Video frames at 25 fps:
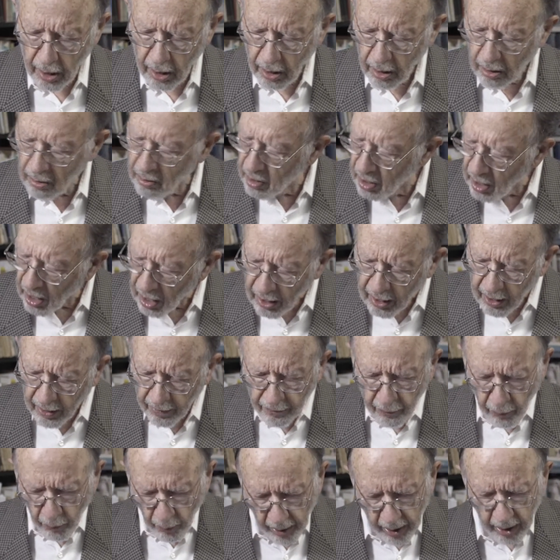could not
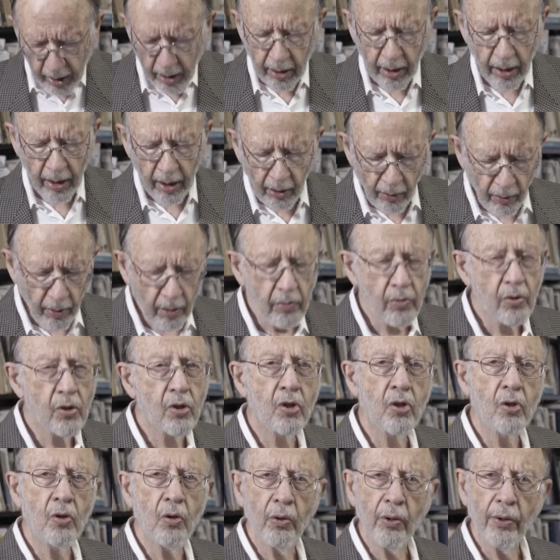have written their own
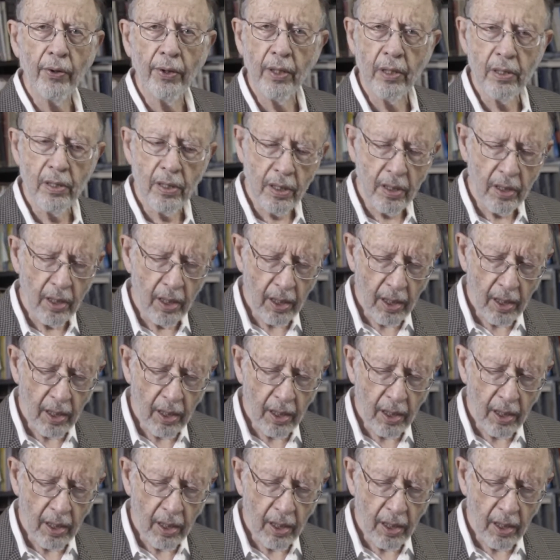stories,